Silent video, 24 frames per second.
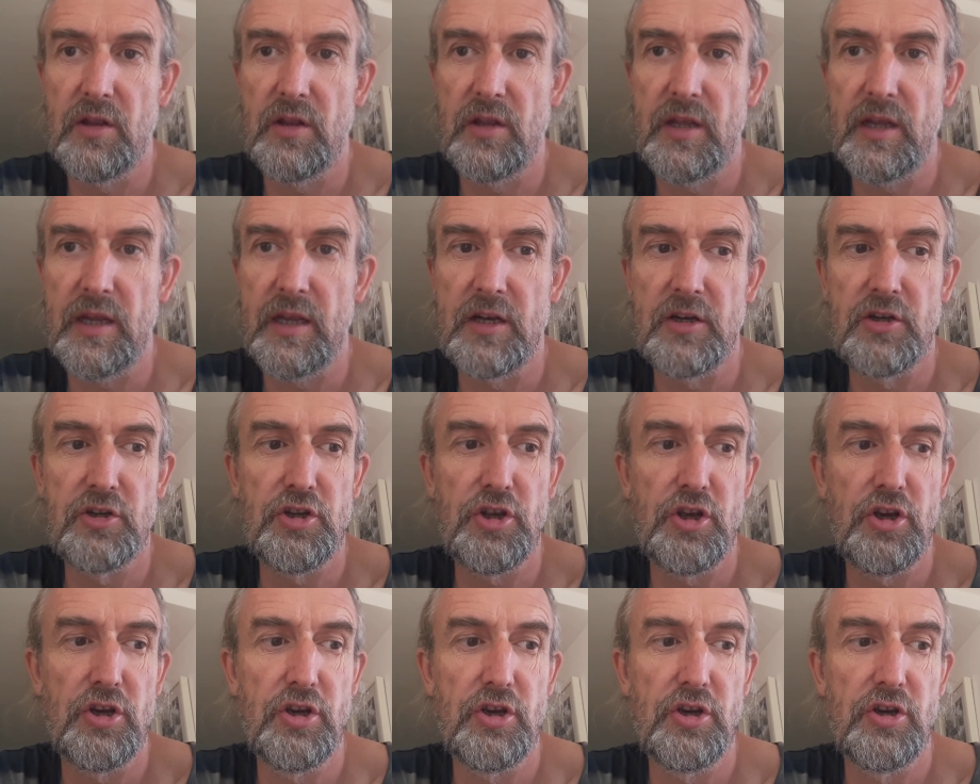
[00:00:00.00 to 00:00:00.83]
the
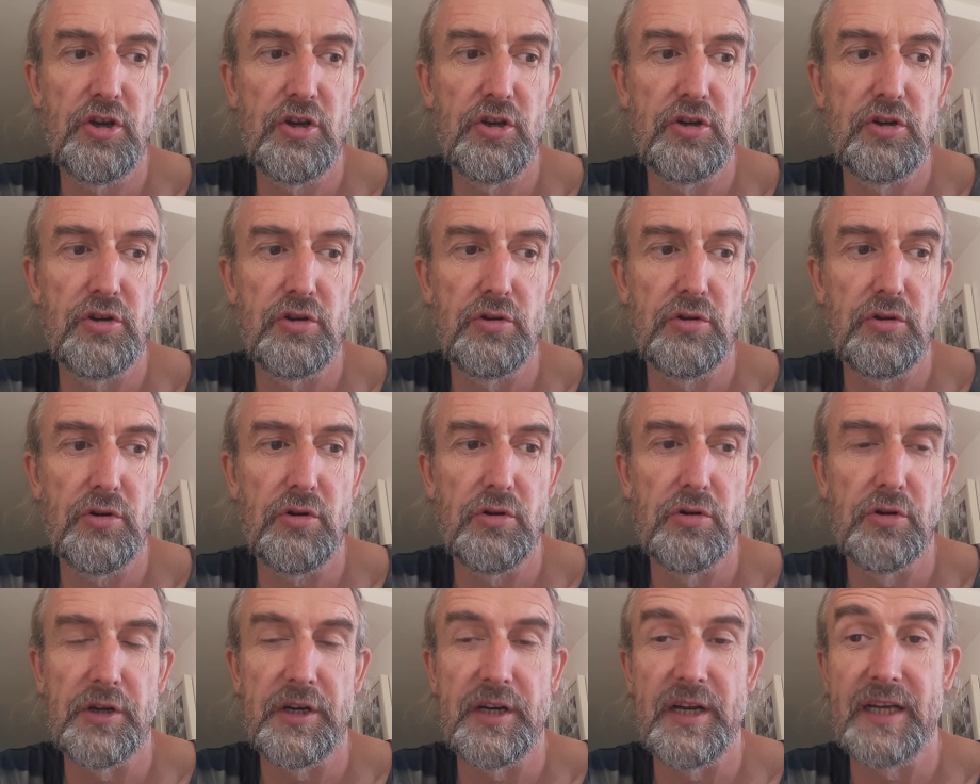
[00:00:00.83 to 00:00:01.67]
internal
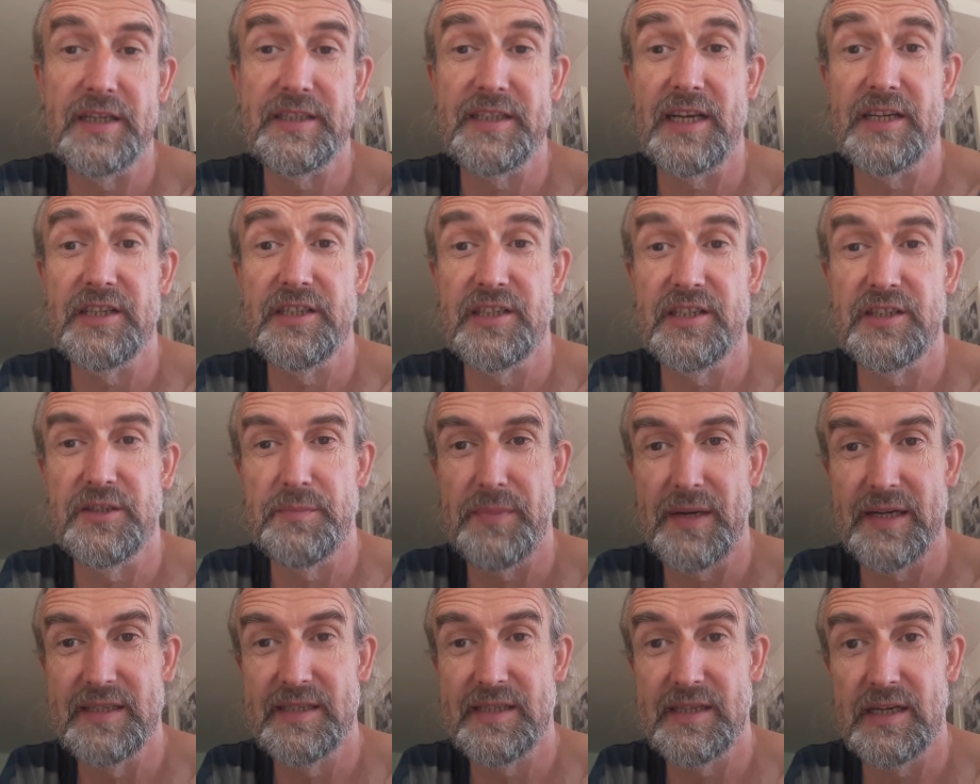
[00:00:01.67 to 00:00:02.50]
organization is
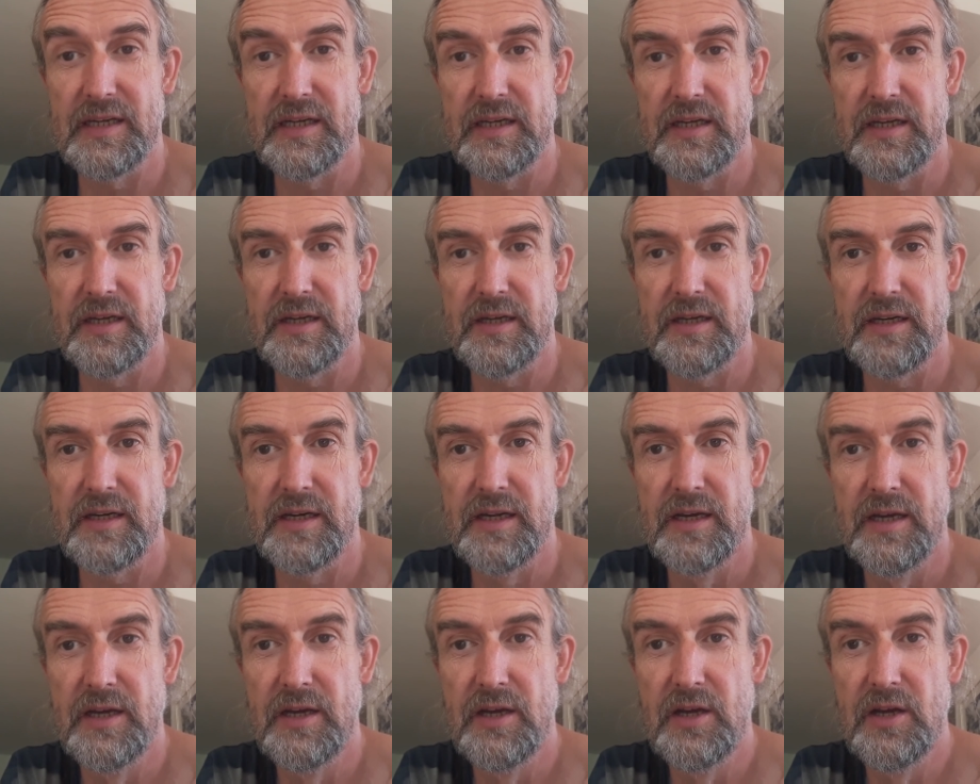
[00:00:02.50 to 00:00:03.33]
basically